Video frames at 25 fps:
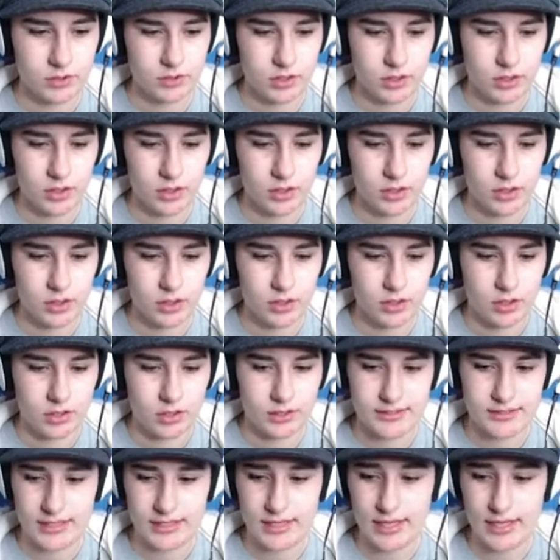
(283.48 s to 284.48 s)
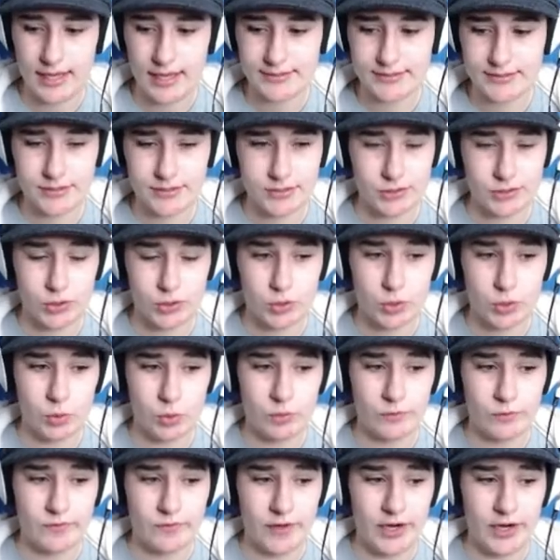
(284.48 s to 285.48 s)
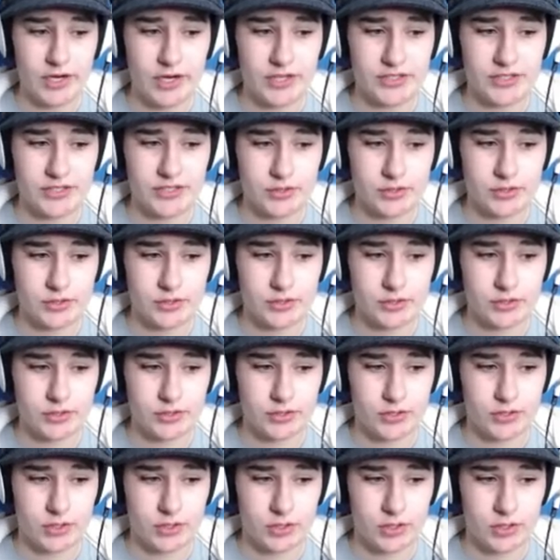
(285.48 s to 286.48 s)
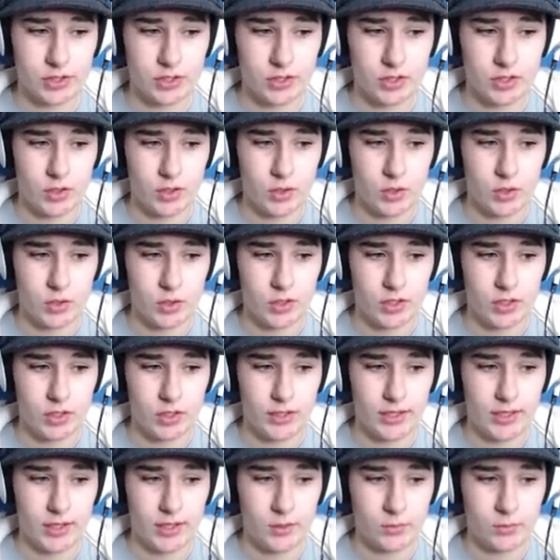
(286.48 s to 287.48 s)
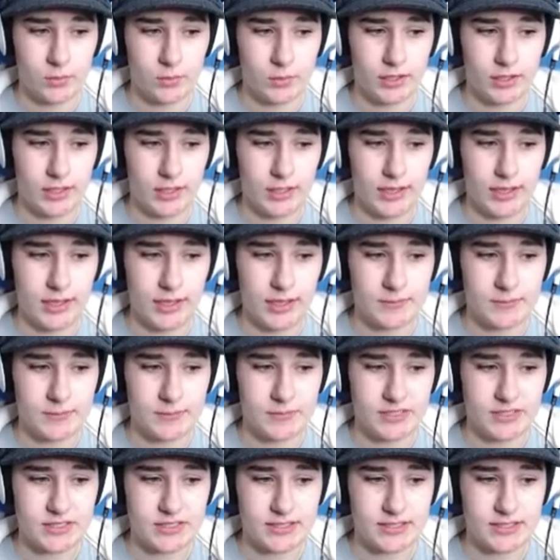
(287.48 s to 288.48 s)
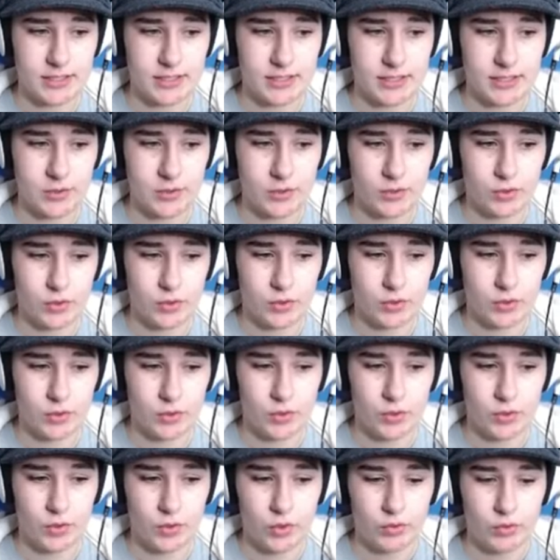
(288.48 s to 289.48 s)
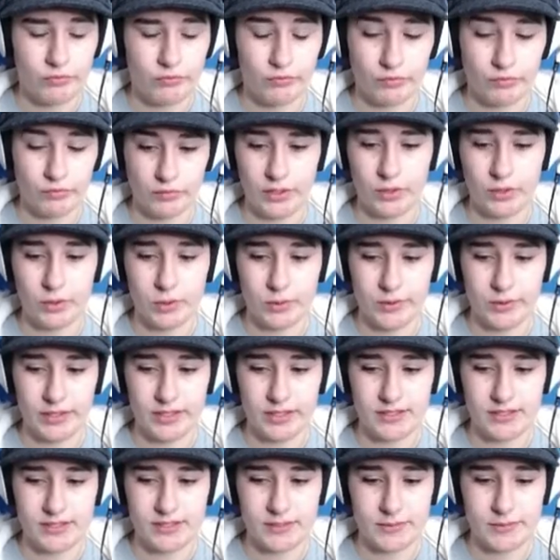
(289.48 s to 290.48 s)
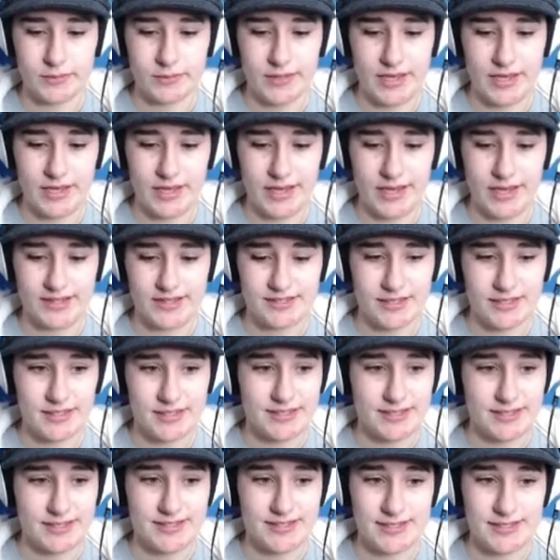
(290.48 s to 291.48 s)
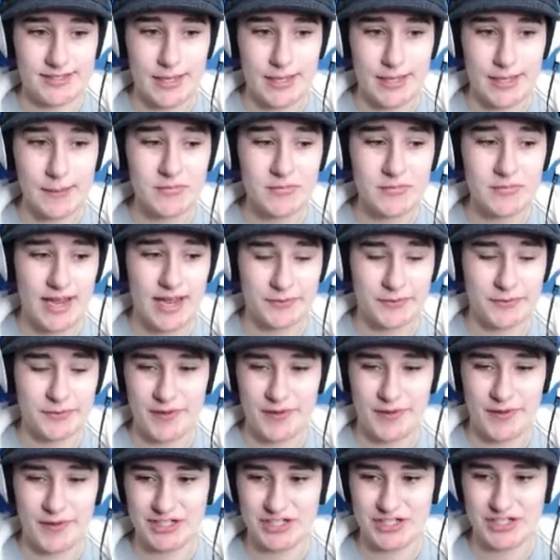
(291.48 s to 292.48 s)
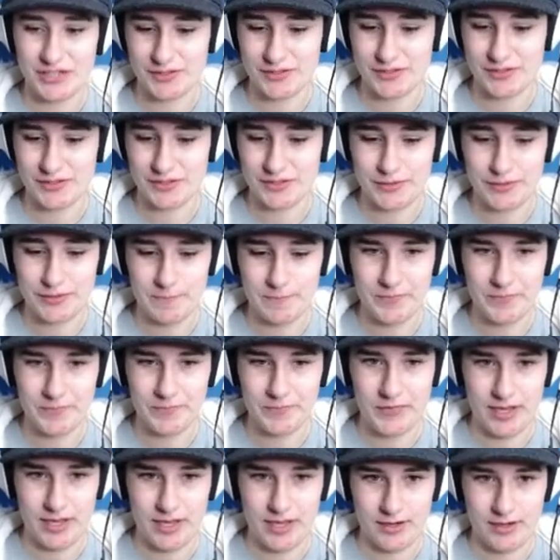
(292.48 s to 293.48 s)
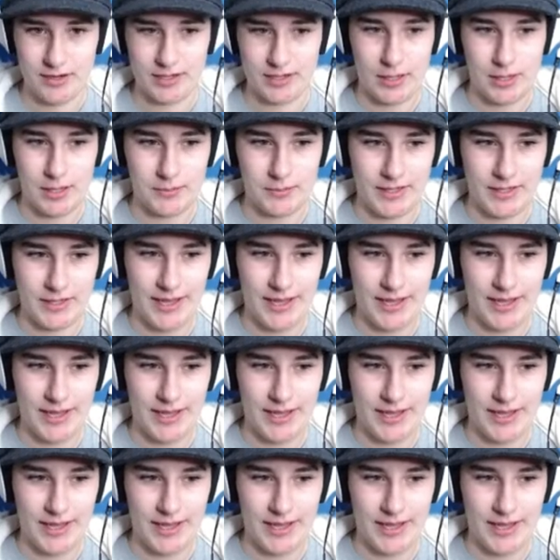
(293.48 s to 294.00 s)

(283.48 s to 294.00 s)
Because he has school very soon, so yeah, we're gonna get him to sleep real quick so he has some type of energy for school in a couple of hours.